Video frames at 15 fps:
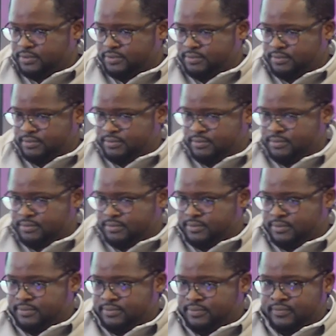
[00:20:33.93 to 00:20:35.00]

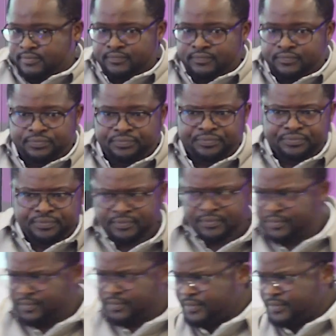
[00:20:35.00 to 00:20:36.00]
Nothing is said.